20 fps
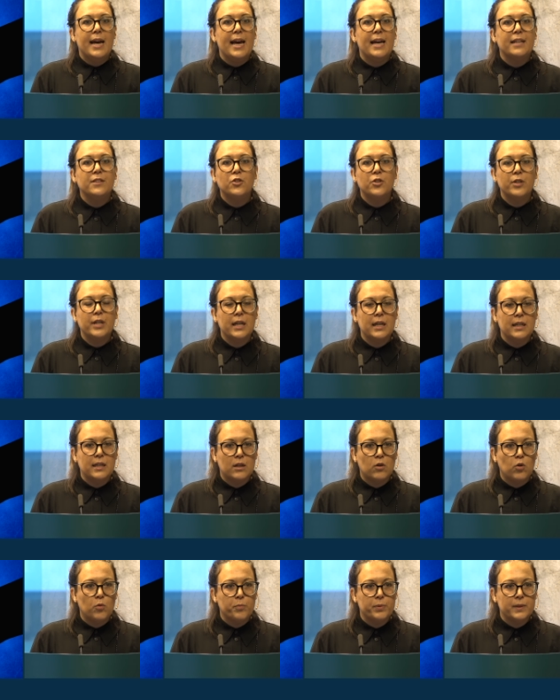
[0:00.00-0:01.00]
entering in a
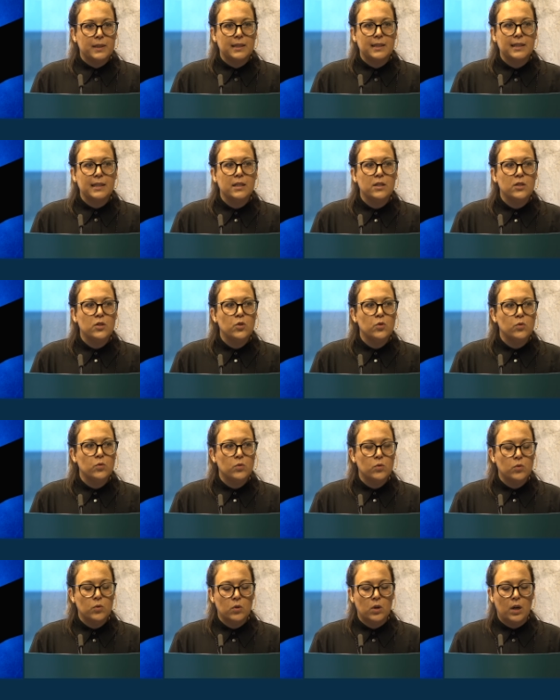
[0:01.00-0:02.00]
completely
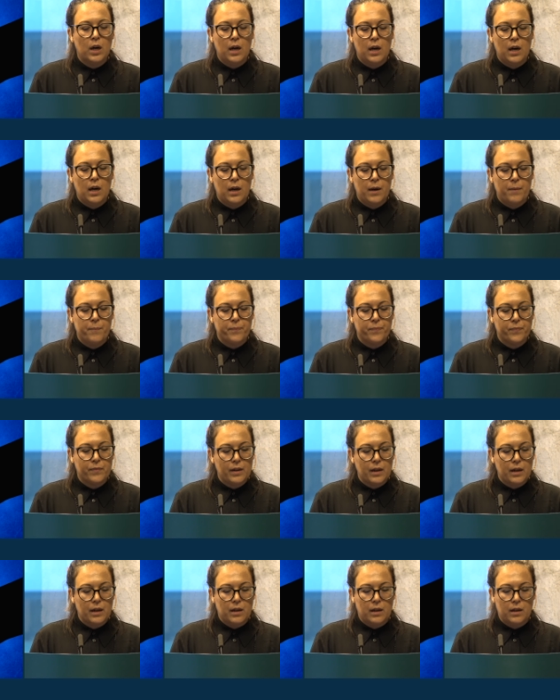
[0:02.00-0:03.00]
new um,
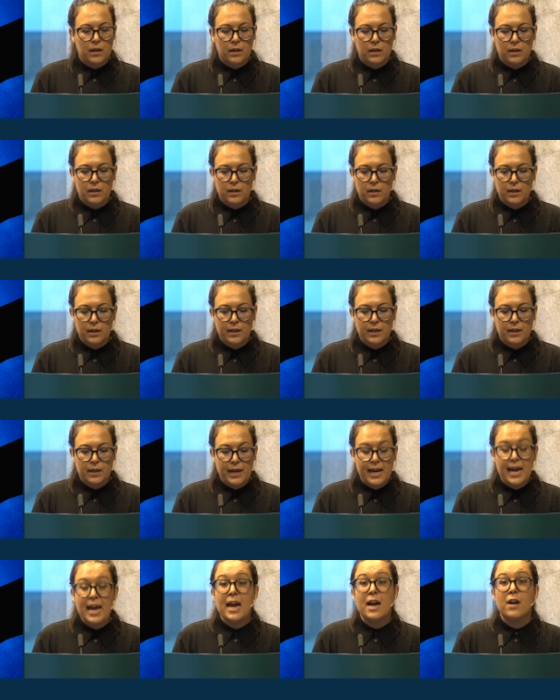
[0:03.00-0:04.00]
uh, uh,
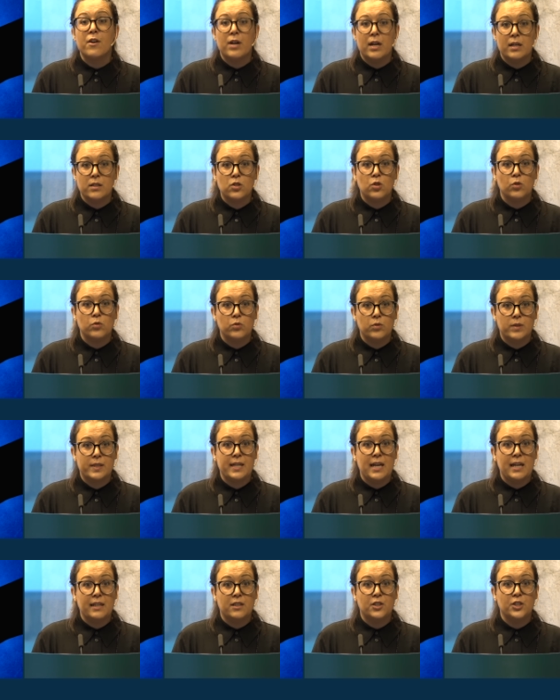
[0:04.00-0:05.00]
era, so to
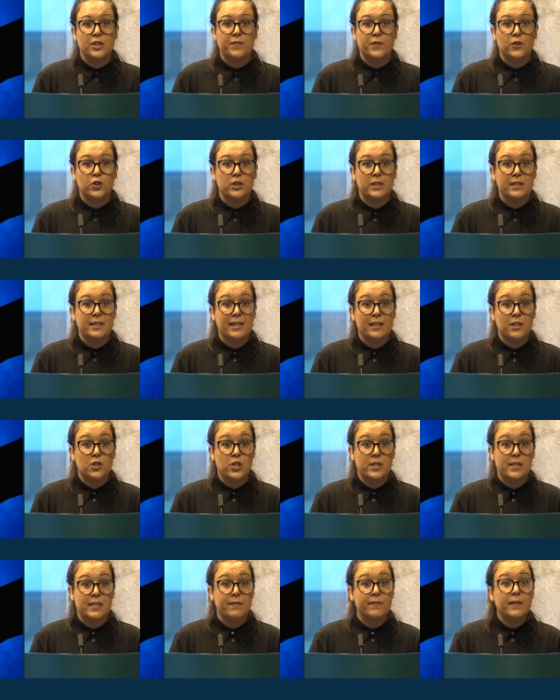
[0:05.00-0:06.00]
say, in artificial
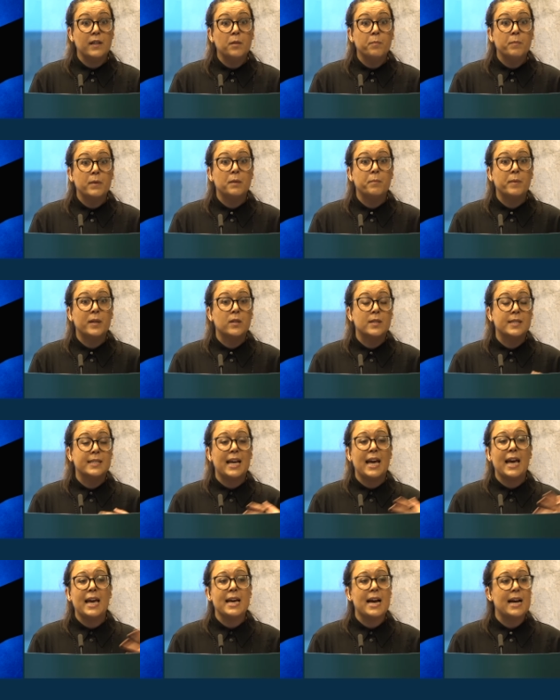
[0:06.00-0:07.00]
intelligence development because
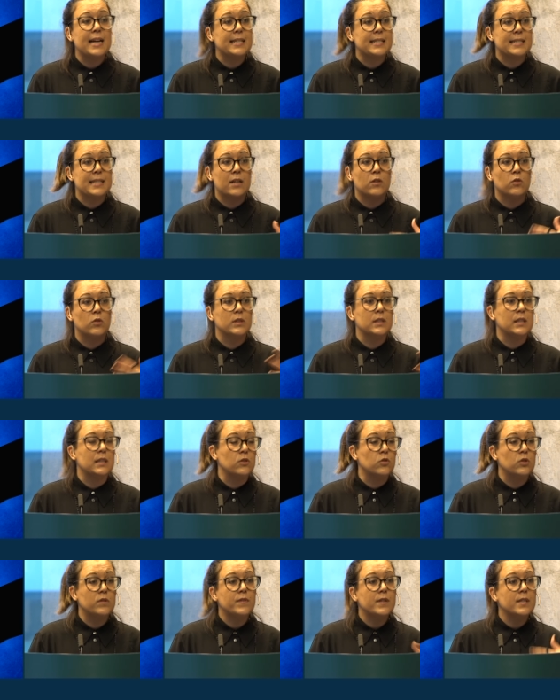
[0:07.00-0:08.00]
AI is not only in
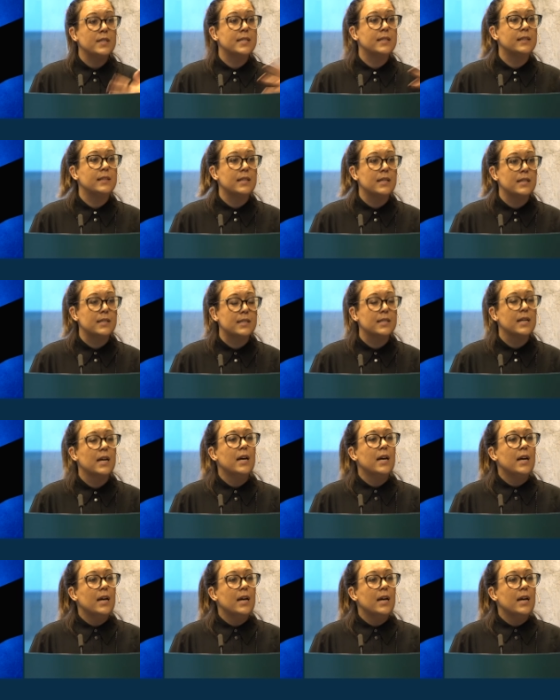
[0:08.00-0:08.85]
universities,